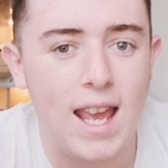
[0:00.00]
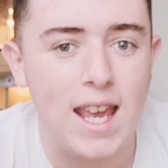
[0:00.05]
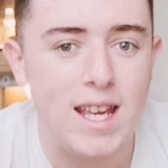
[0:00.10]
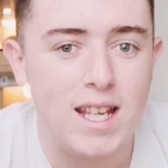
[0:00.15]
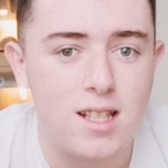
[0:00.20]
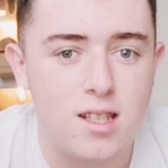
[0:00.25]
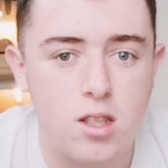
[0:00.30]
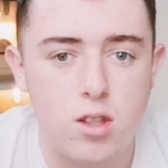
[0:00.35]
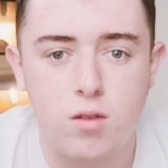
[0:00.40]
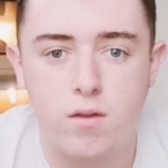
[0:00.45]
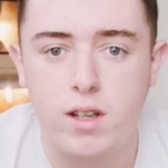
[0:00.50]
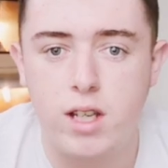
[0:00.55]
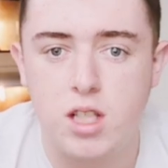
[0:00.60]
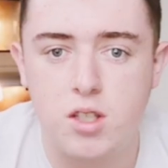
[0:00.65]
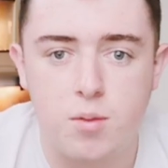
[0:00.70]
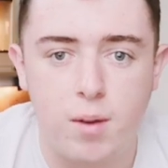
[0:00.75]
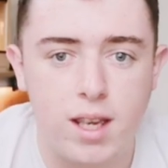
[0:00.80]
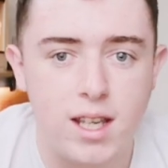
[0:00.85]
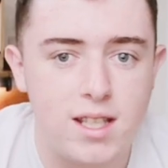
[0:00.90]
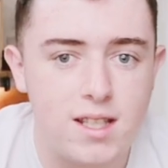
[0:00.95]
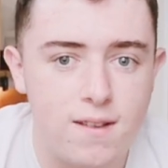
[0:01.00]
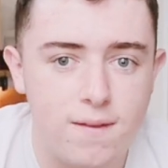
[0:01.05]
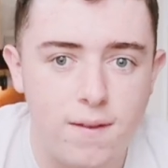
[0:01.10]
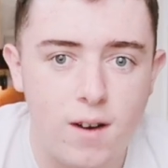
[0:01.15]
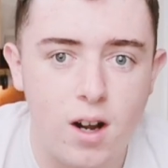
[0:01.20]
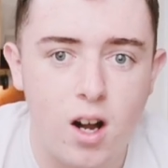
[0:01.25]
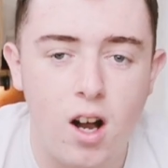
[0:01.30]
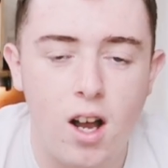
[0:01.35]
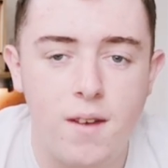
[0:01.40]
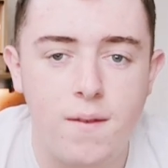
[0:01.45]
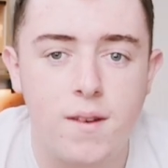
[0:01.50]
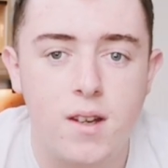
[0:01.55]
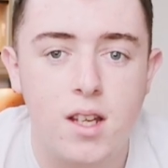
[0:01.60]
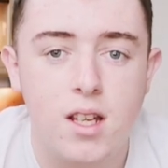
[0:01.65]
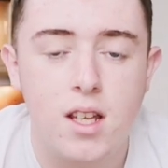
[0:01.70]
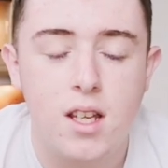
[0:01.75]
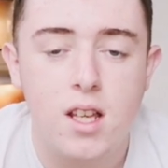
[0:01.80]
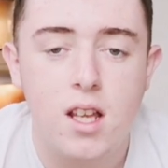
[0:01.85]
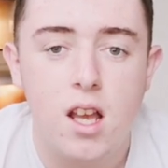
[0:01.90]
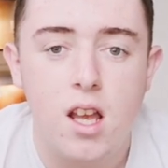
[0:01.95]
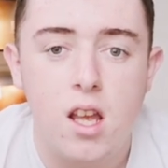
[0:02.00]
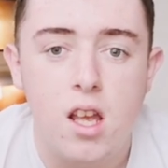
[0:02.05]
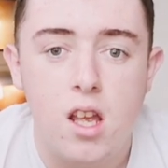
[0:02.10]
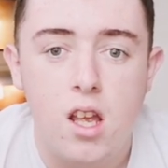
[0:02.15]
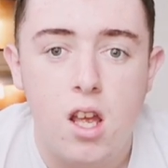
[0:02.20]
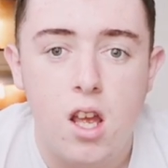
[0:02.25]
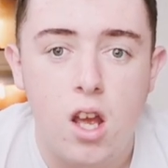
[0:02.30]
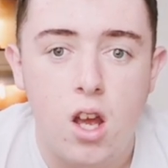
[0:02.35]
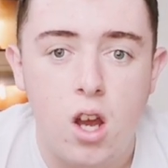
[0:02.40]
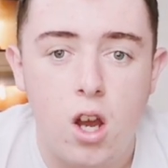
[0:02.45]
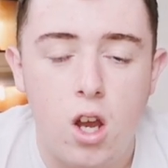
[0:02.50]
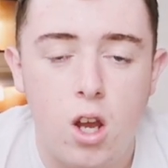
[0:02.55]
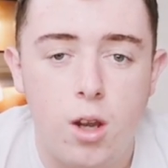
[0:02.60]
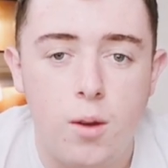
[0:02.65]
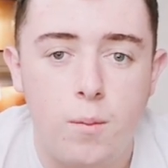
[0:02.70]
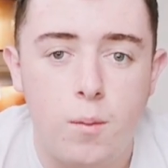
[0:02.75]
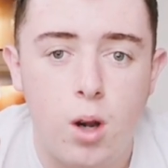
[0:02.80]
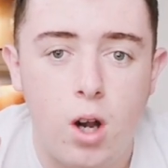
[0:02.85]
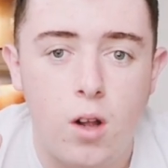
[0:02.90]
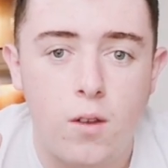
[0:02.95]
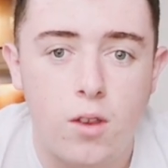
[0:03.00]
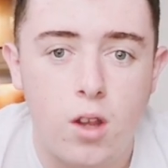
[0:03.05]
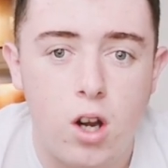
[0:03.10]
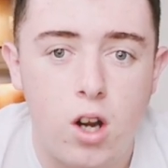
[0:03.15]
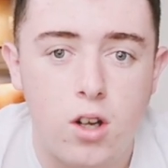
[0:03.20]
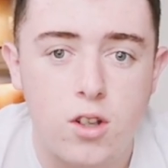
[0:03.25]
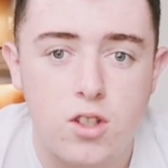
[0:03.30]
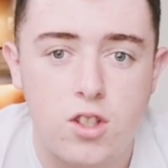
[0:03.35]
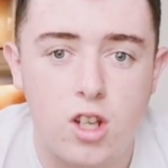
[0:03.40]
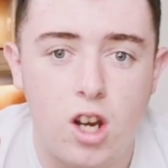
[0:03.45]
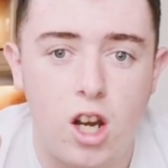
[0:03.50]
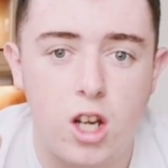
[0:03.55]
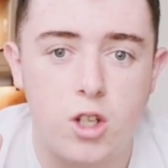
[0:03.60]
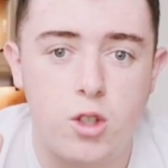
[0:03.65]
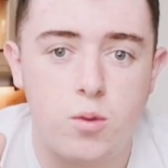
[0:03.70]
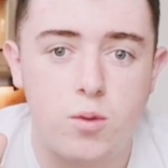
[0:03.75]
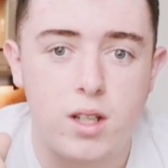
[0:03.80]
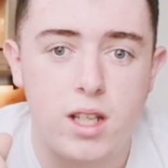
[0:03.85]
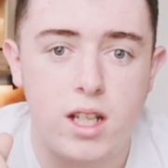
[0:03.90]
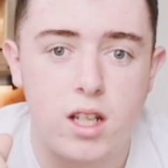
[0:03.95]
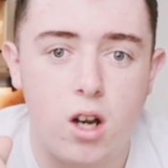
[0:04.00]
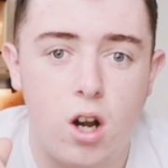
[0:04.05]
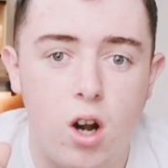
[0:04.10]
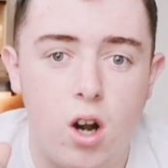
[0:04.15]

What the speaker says: 83 to 85. On the hot side you'll need a